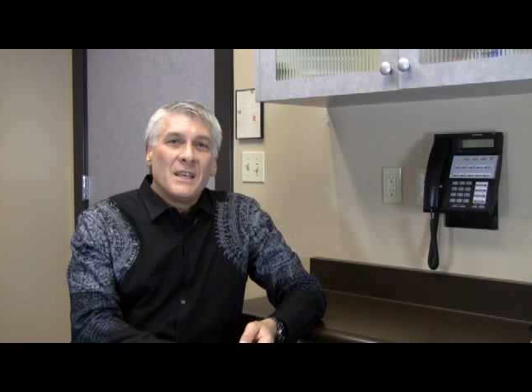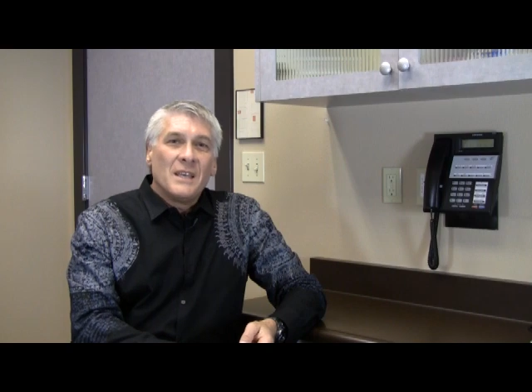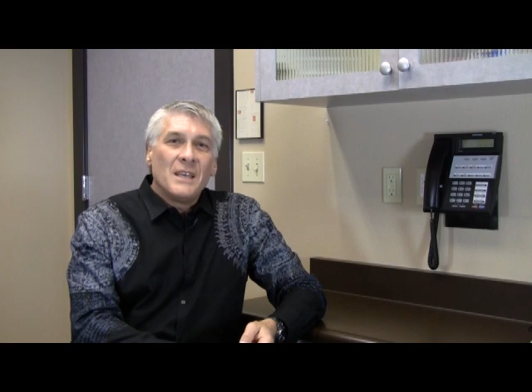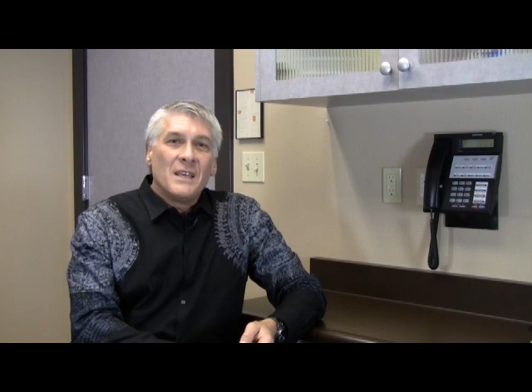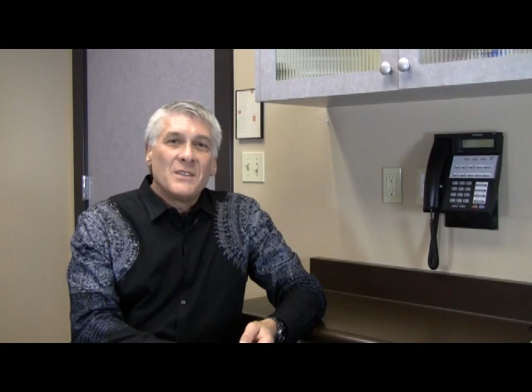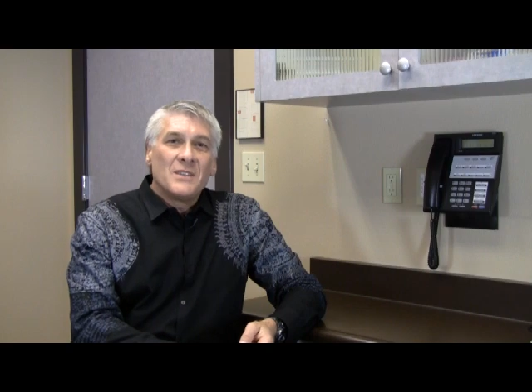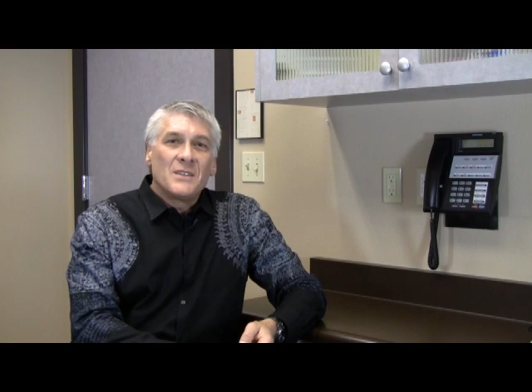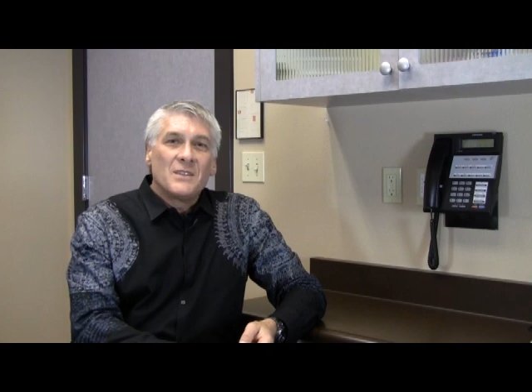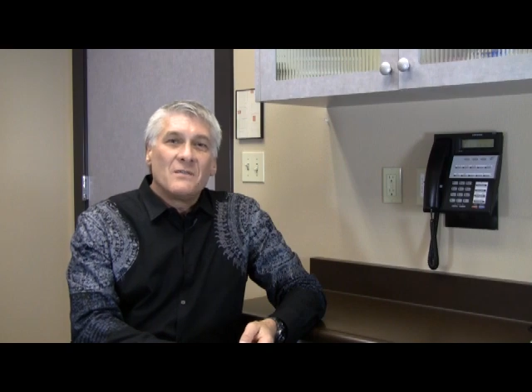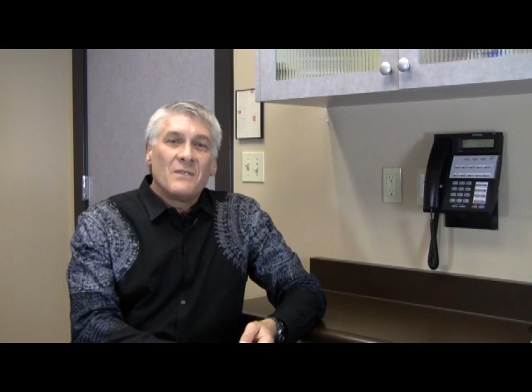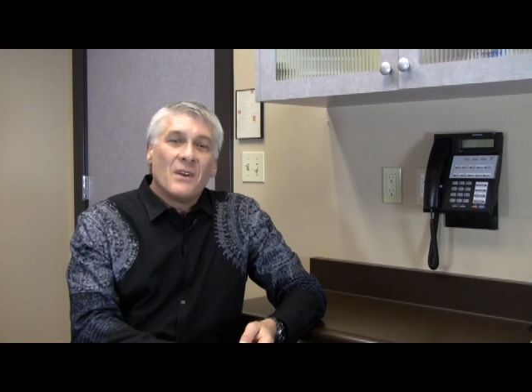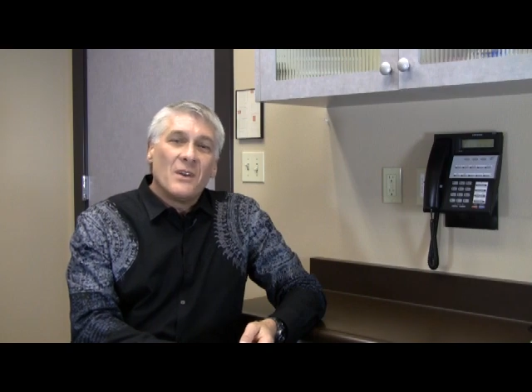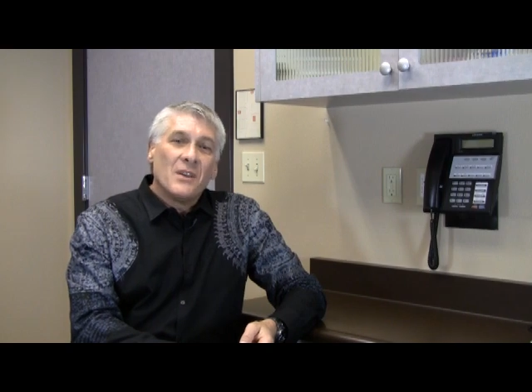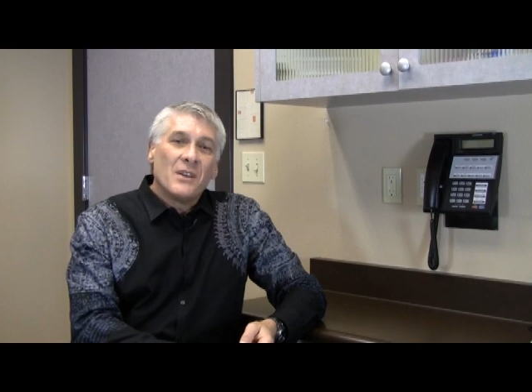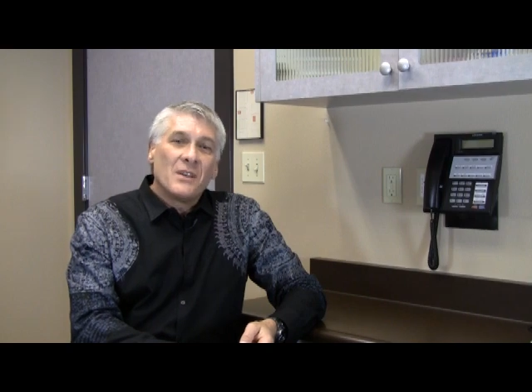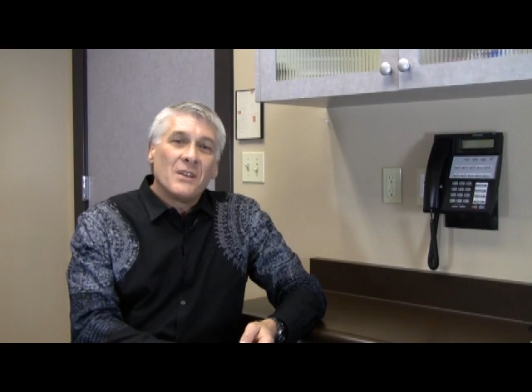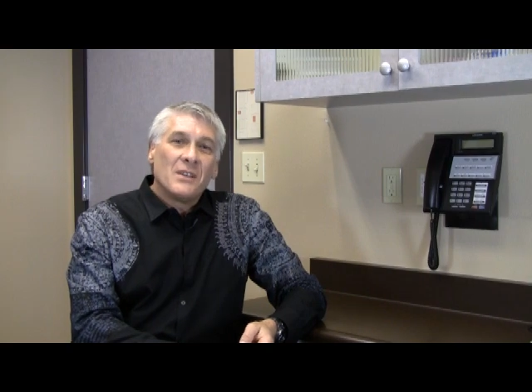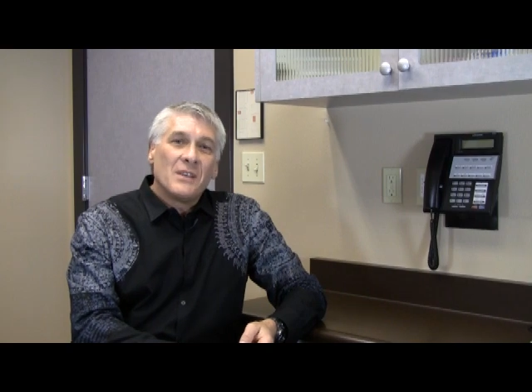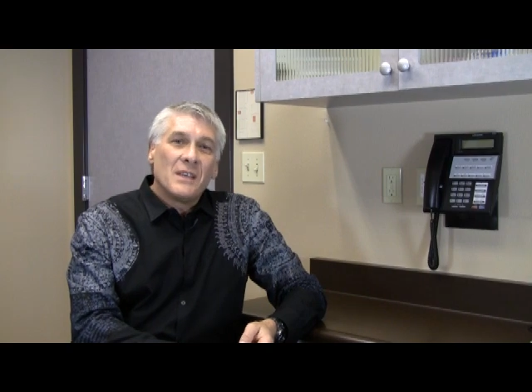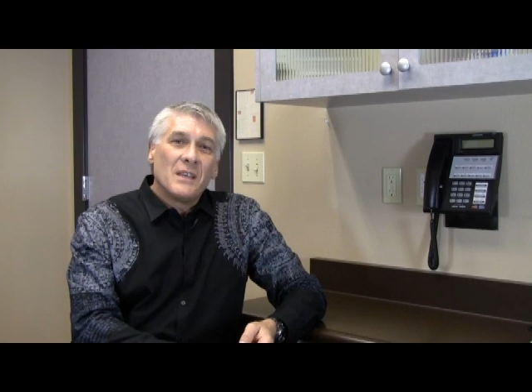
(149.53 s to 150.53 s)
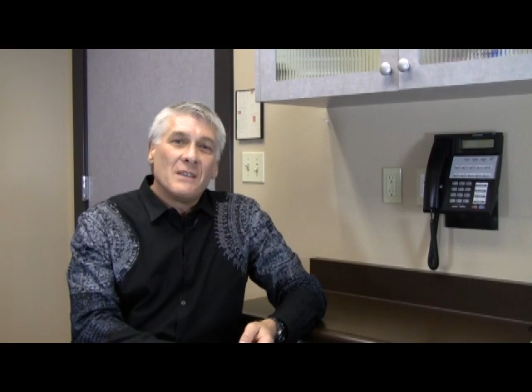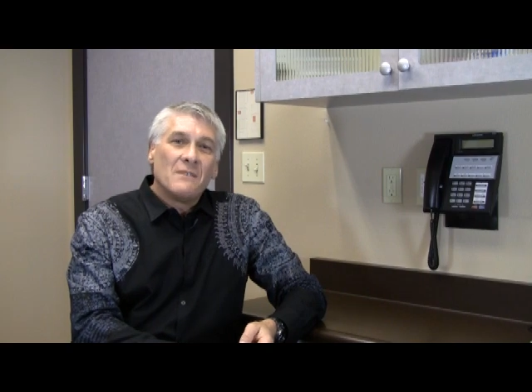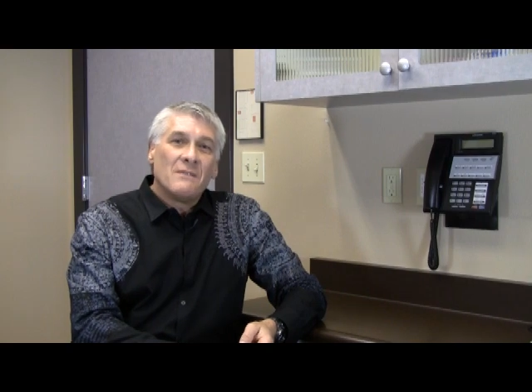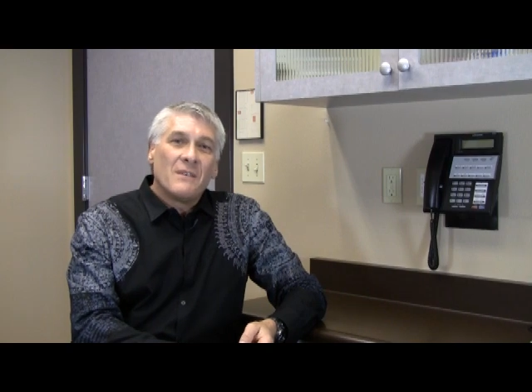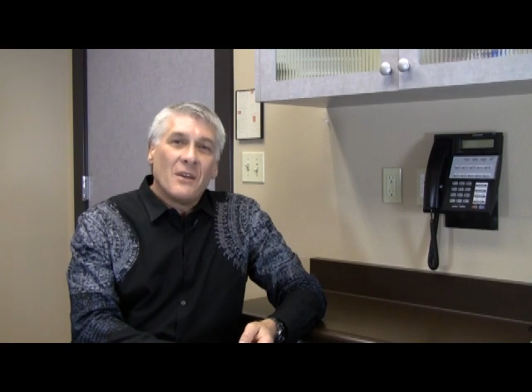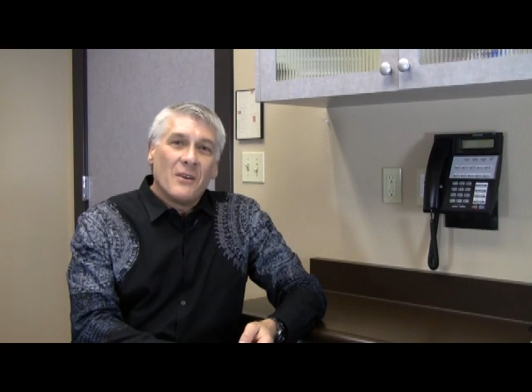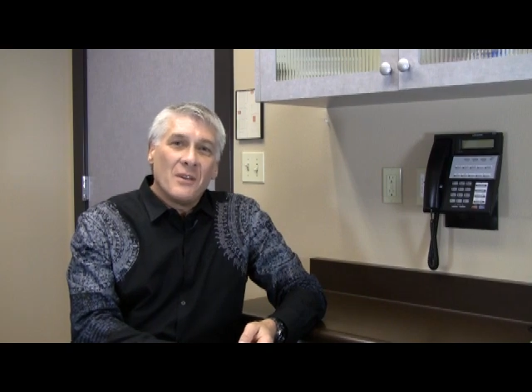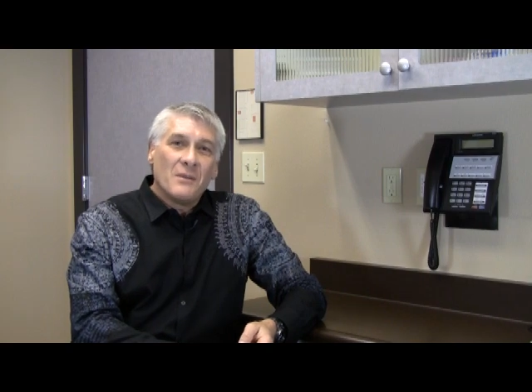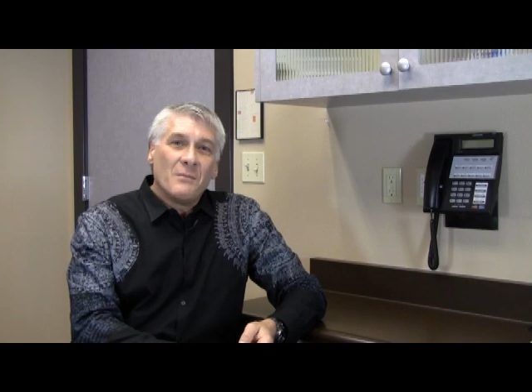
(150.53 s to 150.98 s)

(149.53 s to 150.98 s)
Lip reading: Each is very clean, very